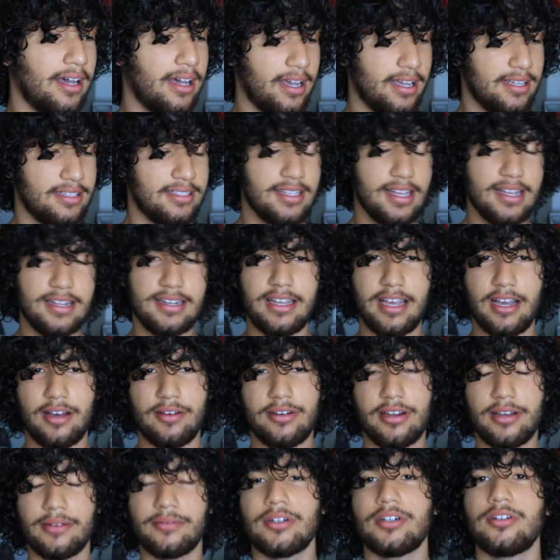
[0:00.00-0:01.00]
I sat
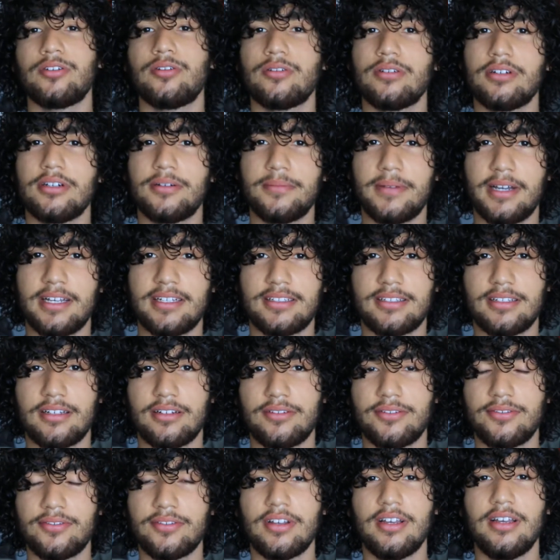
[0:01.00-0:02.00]
down and recorded
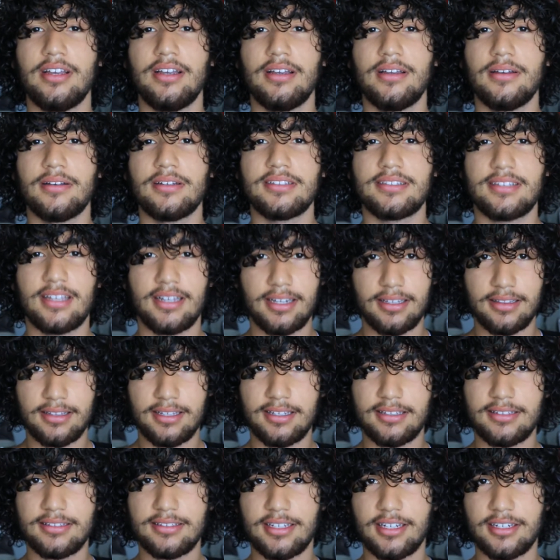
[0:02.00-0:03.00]
myself setting the
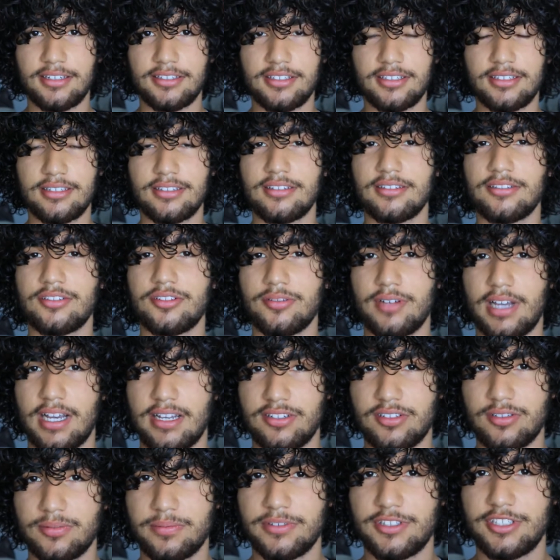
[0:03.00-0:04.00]
intention to
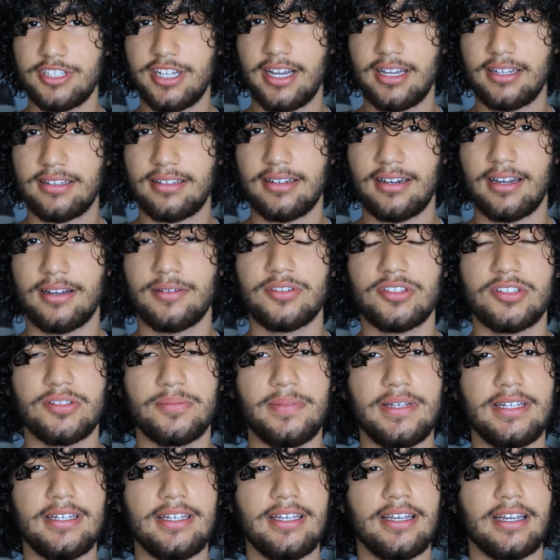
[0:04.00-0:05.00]
astral project, and I was
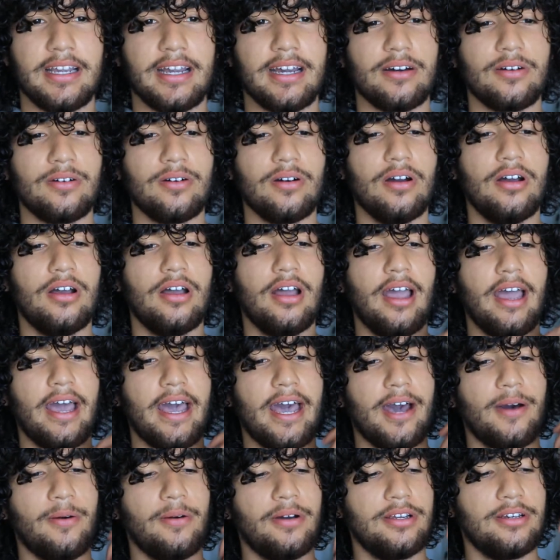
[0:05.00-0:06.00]
speaking out
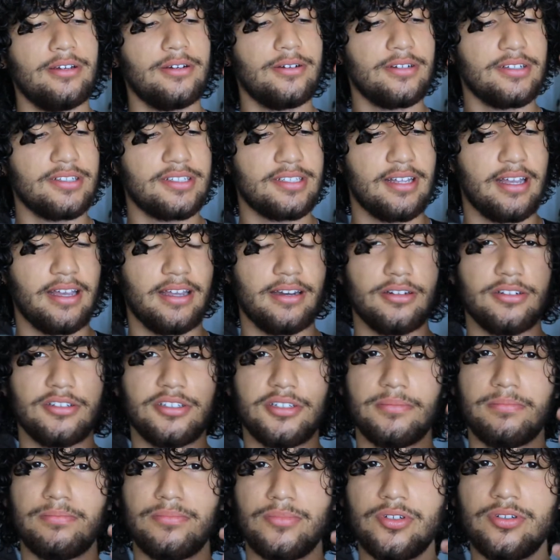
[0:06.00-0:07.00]
how I noticed the
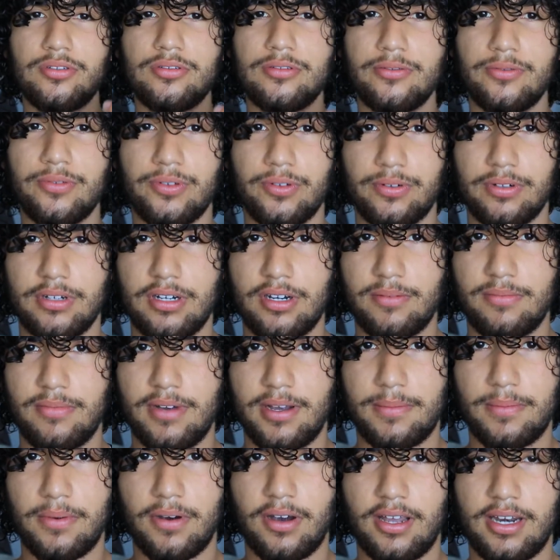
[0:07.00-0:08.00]
energy move throughout my
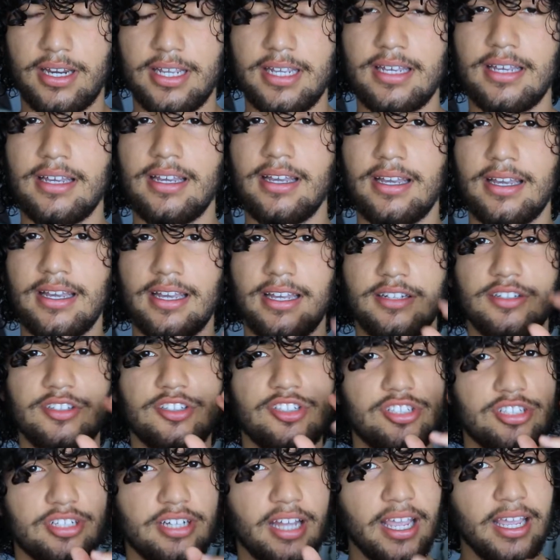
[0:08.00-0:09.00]
body and
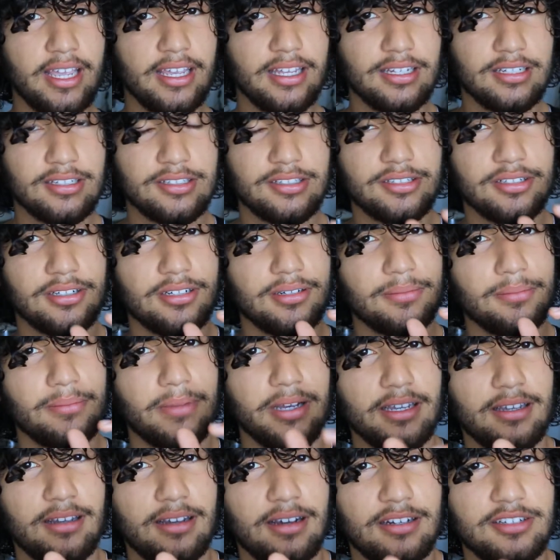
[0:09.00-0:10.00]
change my
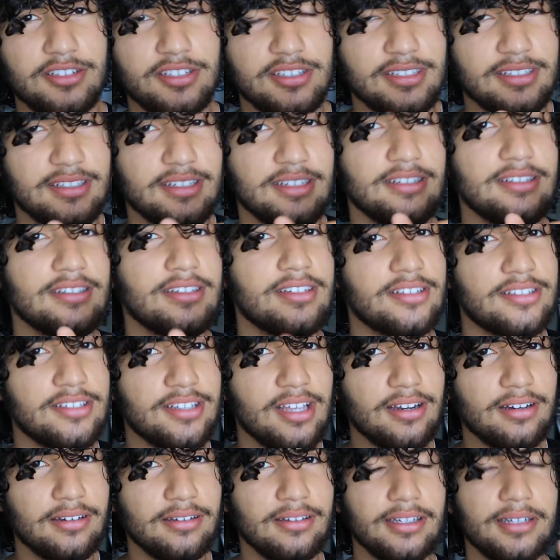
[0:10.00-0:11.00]
consciousness
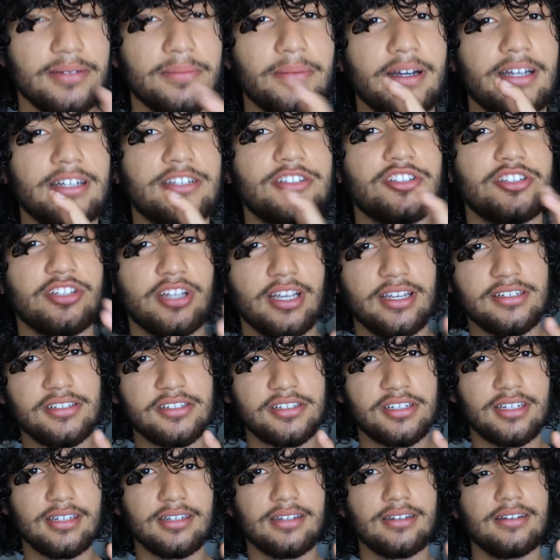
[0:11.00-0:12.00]
subtly by
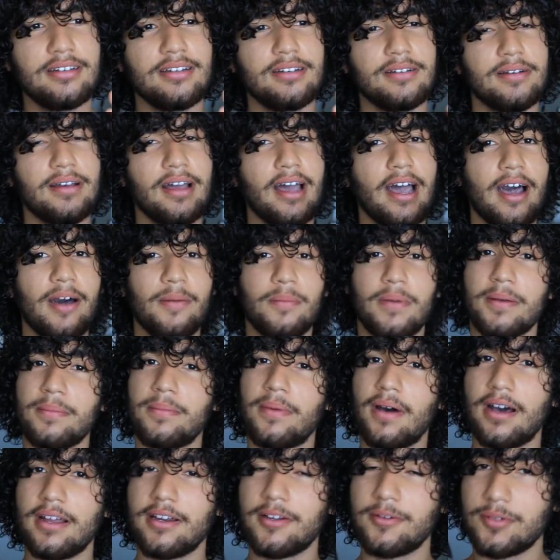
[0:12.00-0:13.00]
changing how my
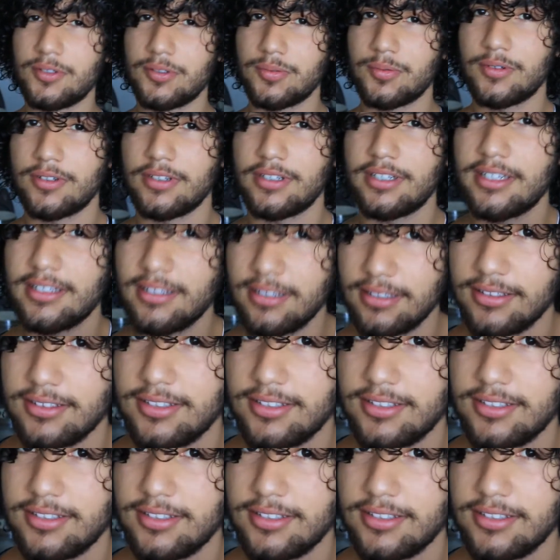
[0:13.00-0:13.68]
body was working